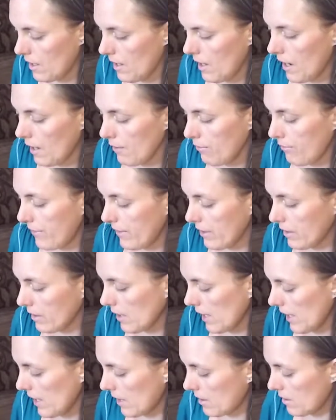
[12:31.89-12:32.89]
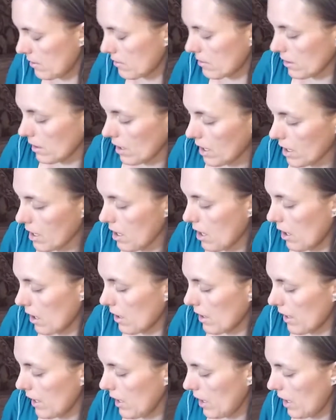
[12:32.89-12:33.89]
I feel like there's a lot of
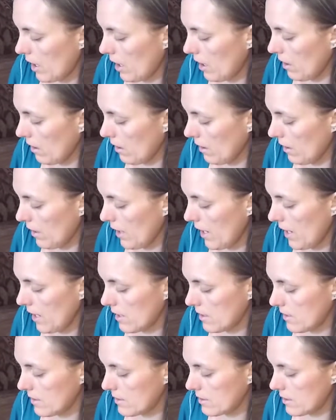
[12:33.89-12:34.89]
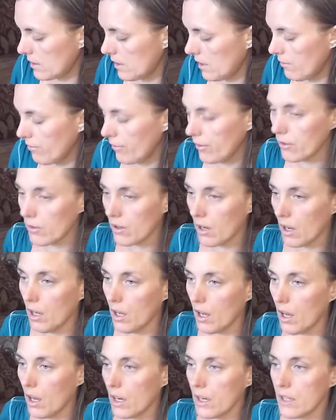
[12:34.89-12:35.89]
heartache here, and if you're not
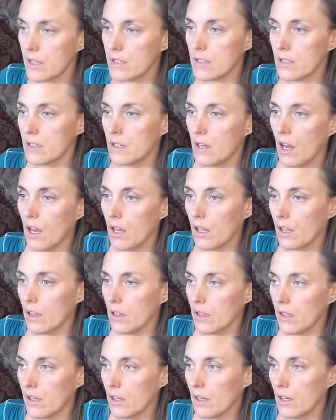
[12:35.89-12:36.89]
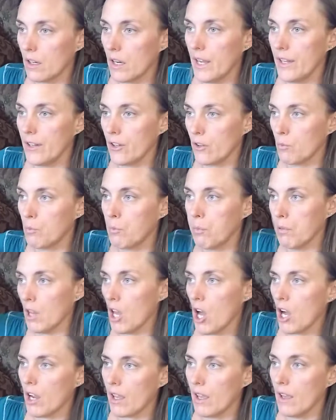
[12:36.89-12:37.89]
honest and not clear and you're
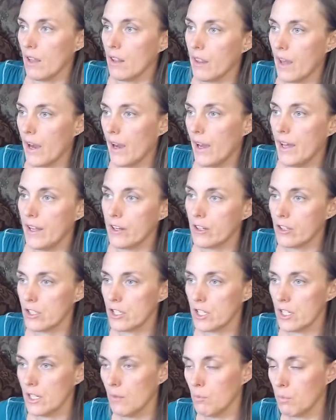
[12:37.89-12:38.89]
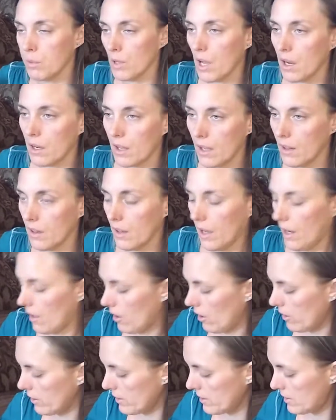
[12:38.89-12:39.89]
blocking that energy and blocking that
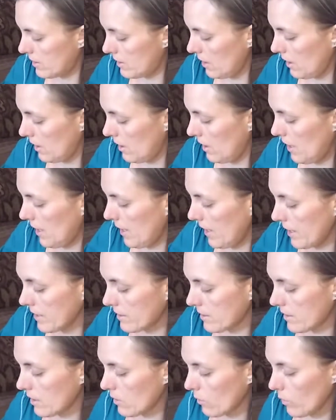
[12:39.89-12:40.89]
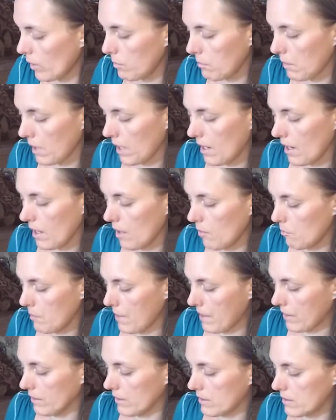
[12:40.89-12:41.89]
honesty, it's going to remain
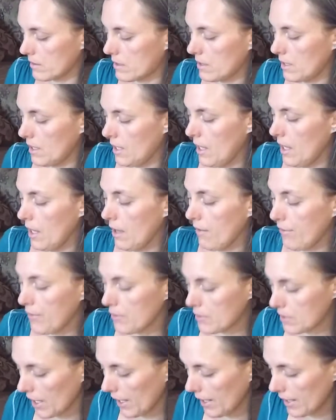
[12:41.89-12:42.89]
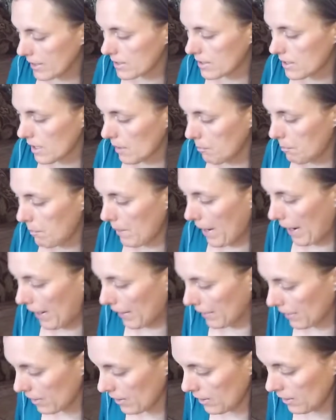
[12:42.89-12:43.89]
imbalanced. If you take a step
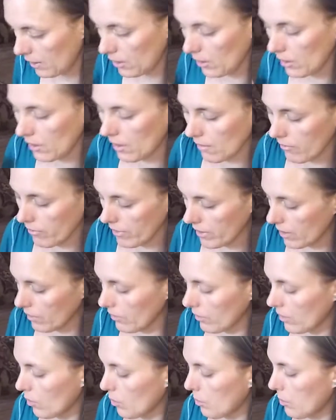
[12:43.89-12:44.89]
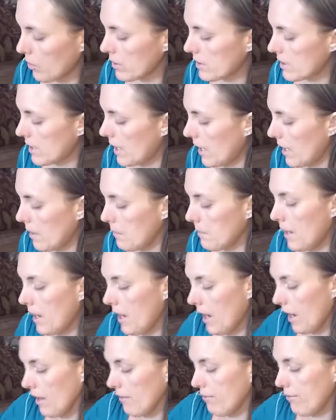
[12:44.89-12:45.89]
back, you give it a little more time,
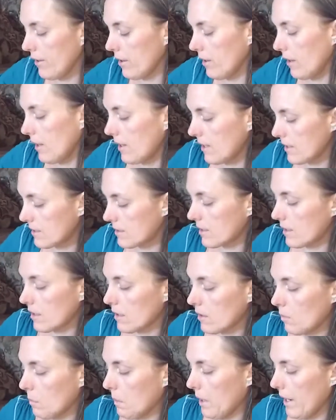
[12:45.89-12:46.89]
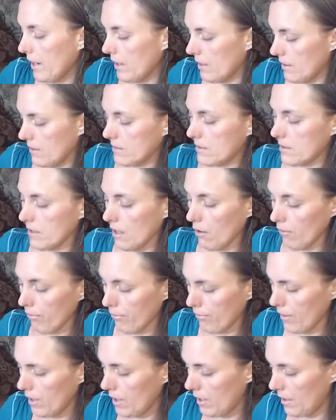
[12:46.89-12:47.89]
I feel like it's going to right itself.
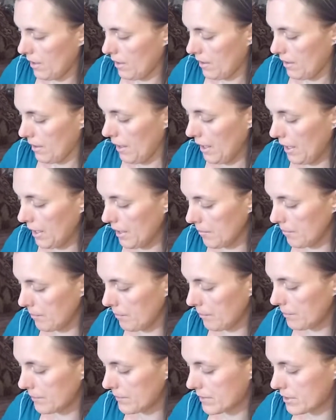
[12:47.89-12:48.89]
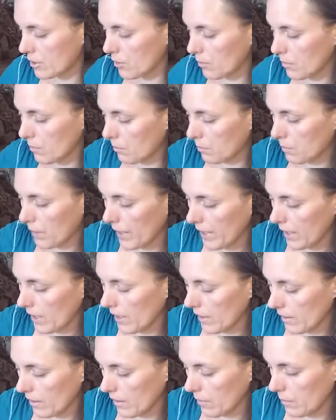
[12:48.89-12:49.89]
So right
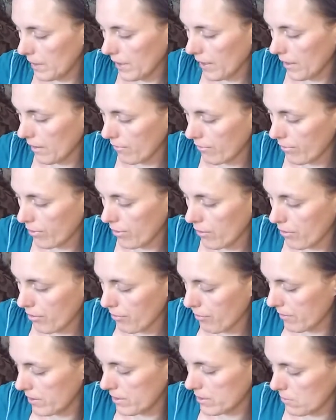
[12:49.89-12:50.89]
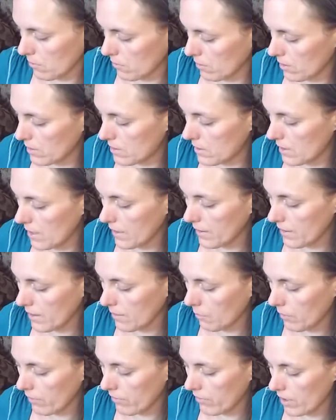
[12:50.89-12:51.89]
here we have the Three Swords, and then
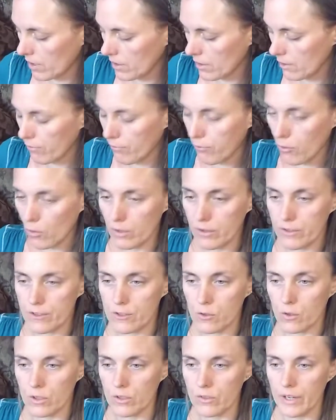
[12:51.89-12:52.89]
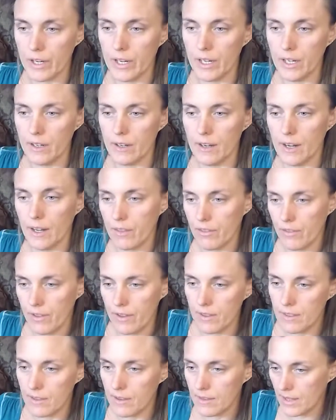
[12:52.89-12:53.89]
we've got the fourth sword right here. I
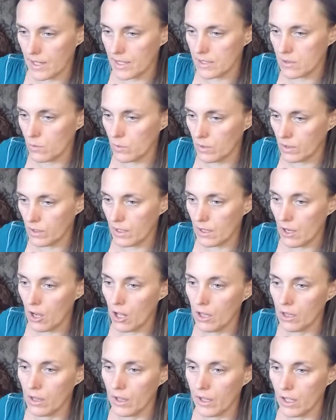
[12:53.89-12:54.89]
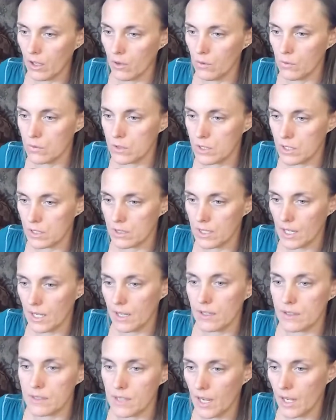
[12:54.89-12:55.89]
think that that's really calling you to take
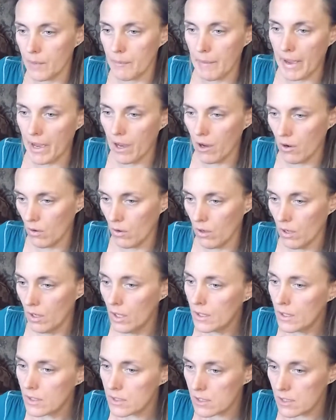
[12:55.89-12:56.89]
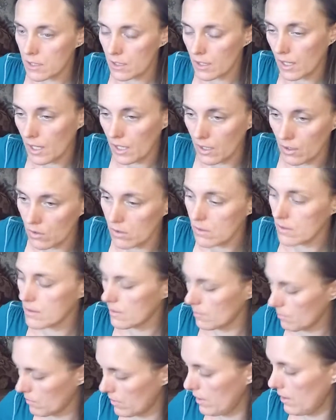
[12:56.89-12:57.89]
a time out, to heal
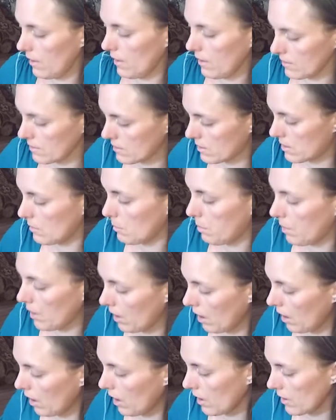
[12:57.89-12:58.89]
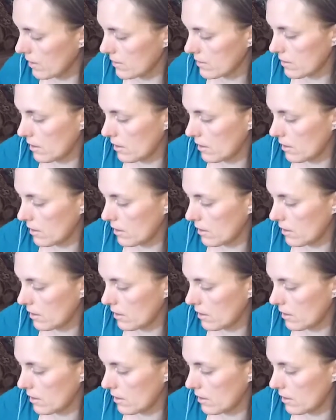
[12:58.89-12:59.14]
some things, to pause.